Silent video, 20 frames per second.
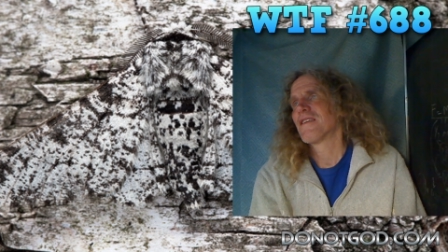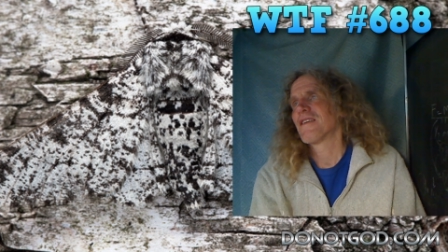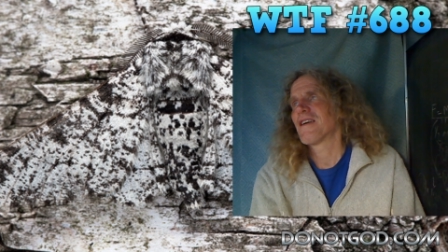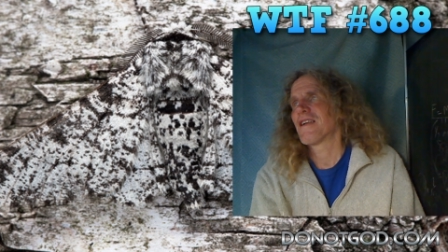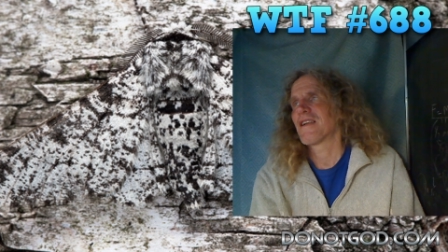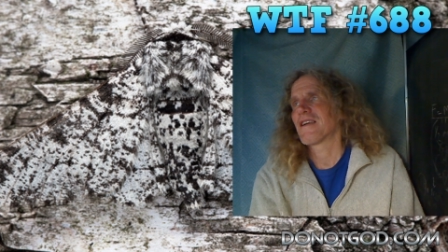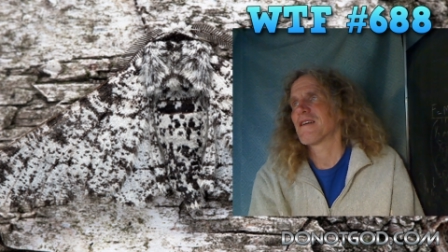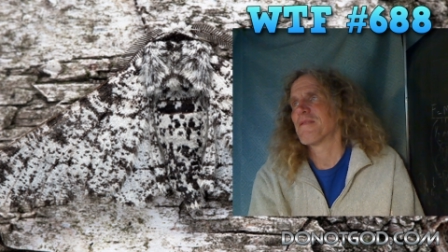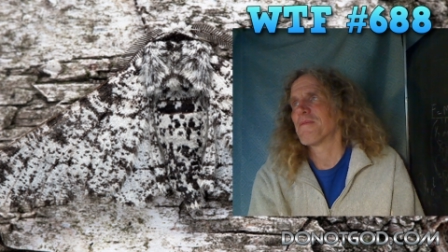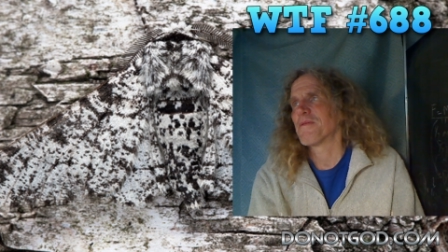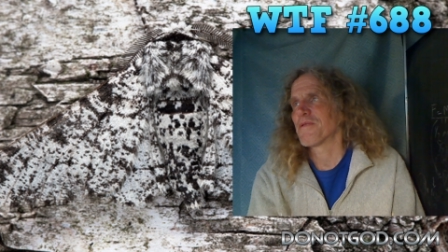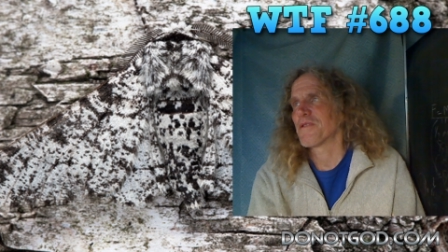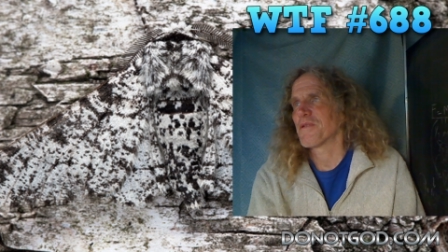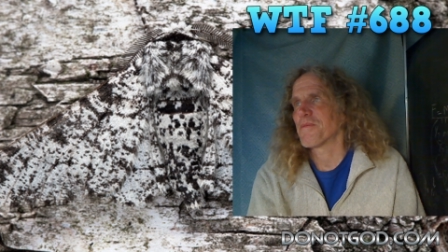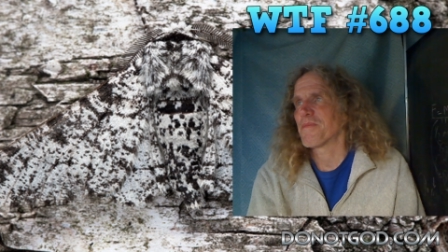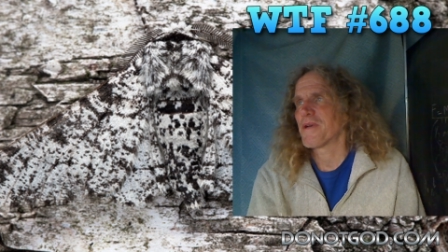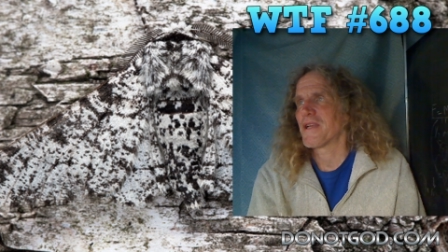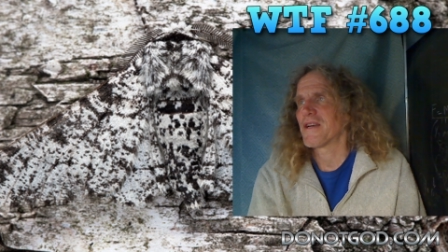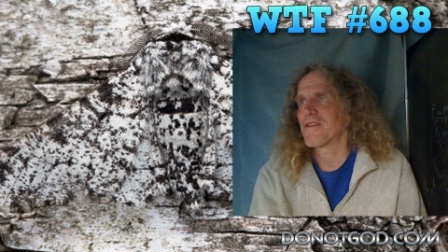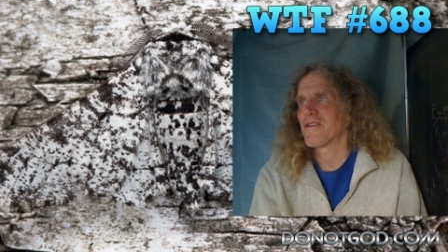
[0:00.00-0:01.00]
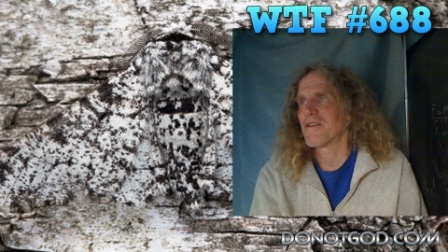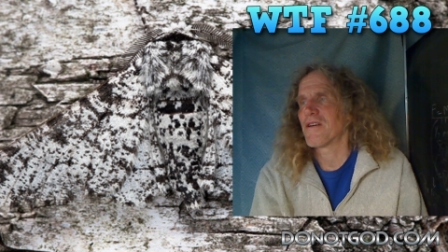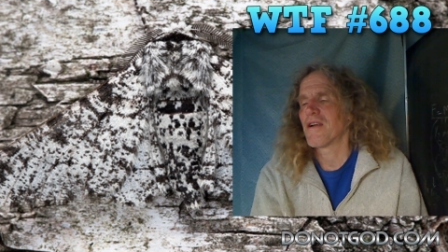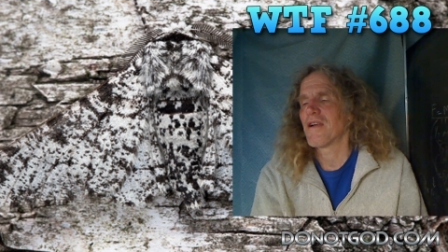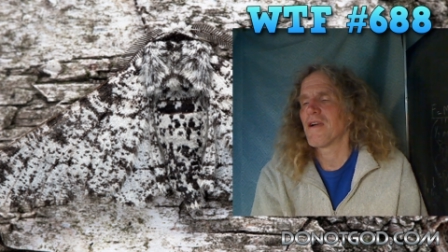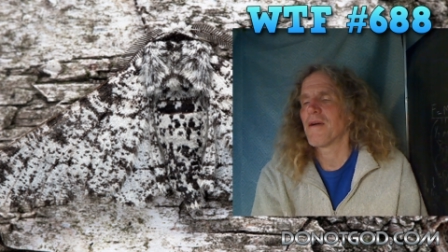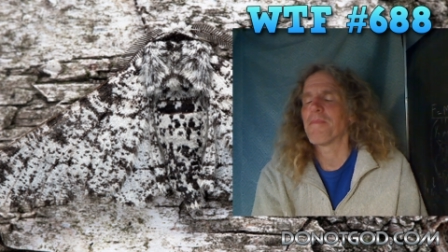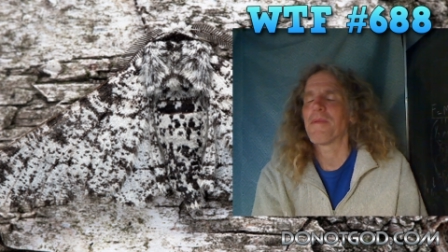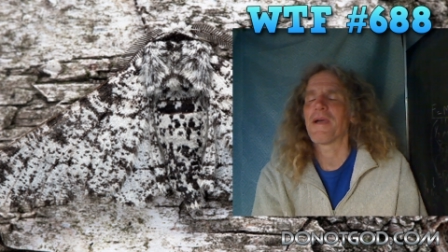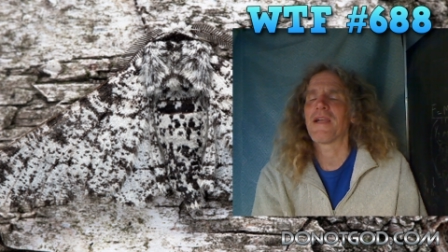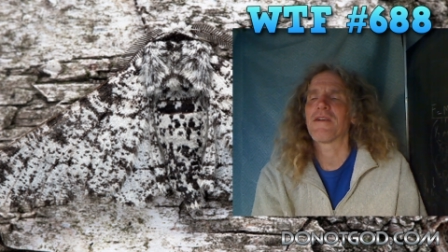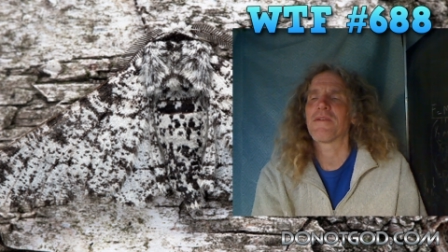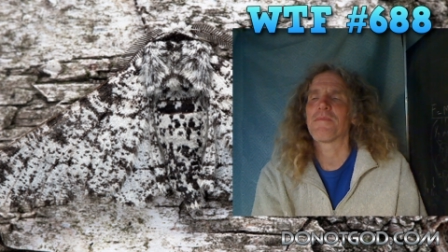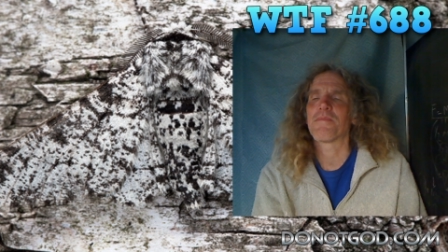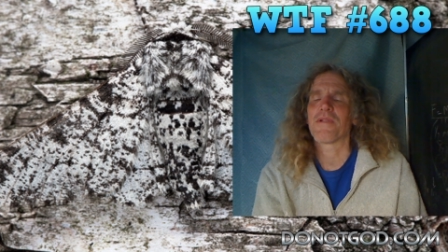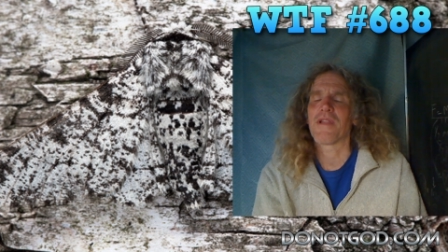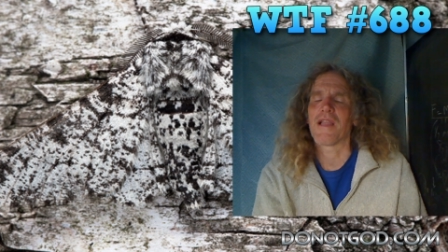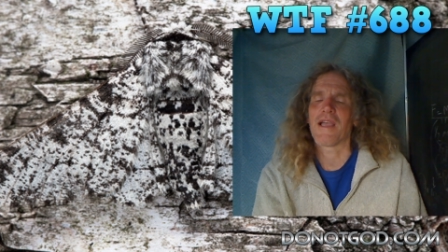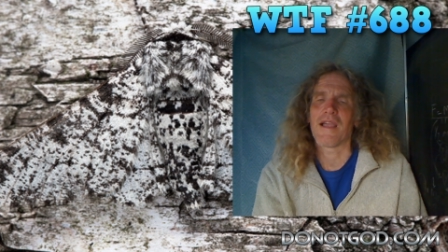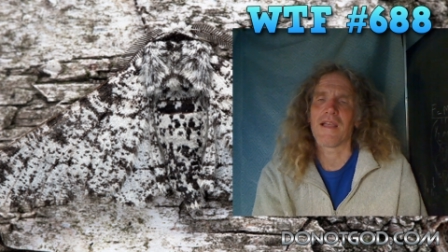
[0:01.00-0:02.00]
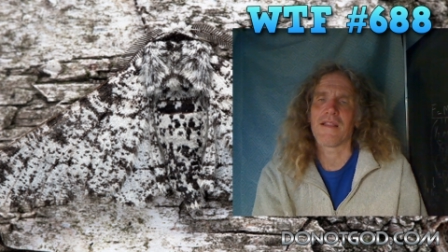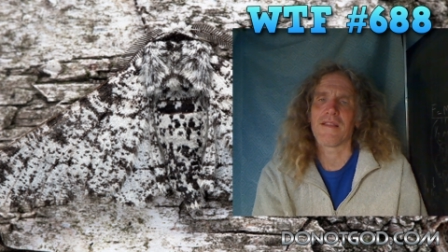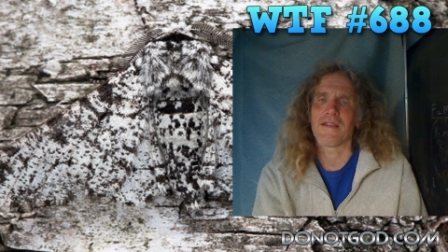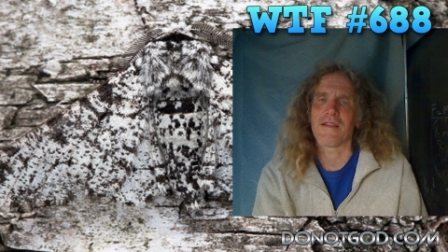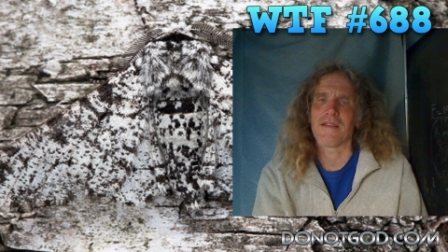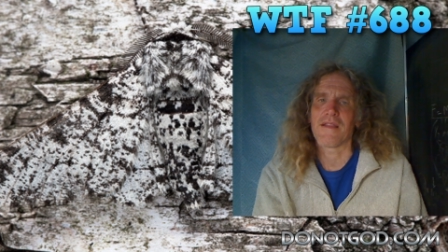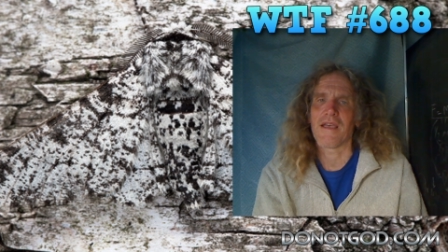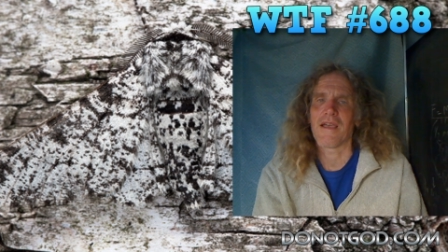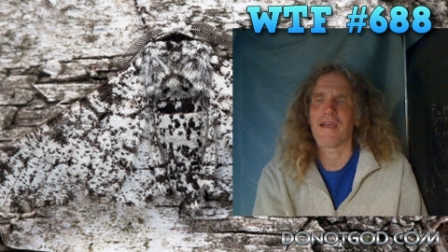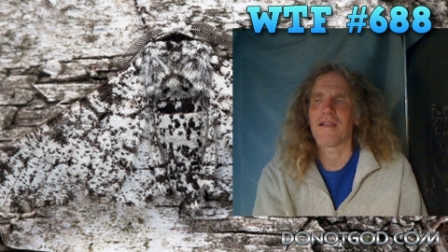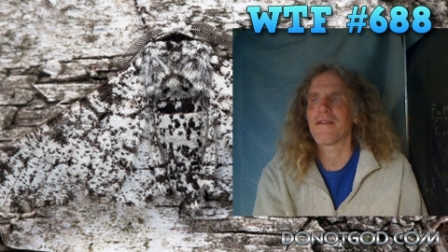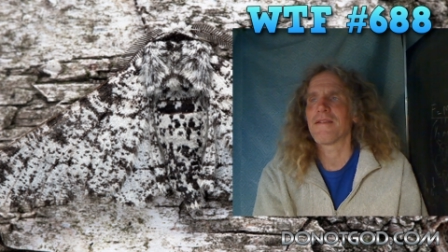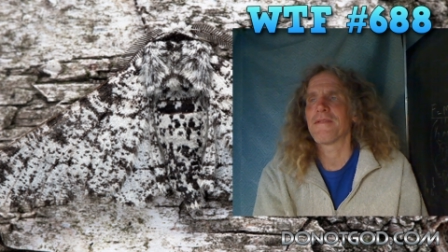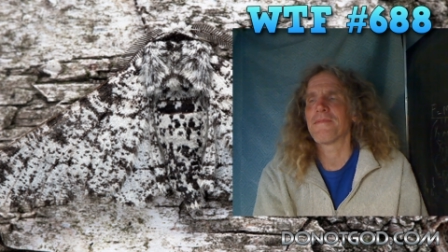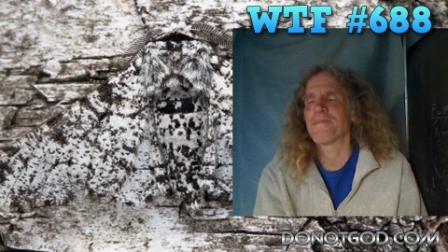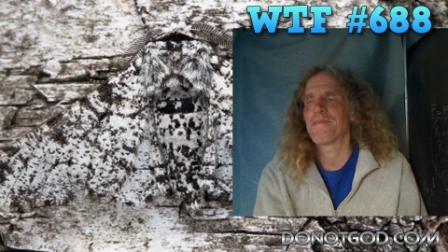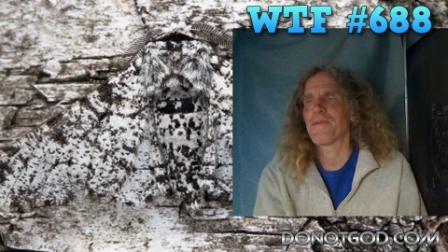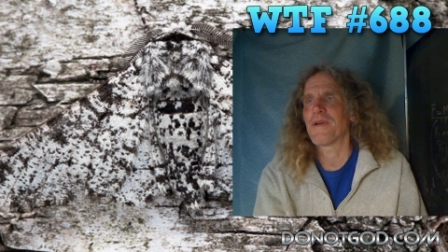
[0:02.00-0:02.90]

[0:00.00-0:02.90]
You gotta come up with a better a better plan than that.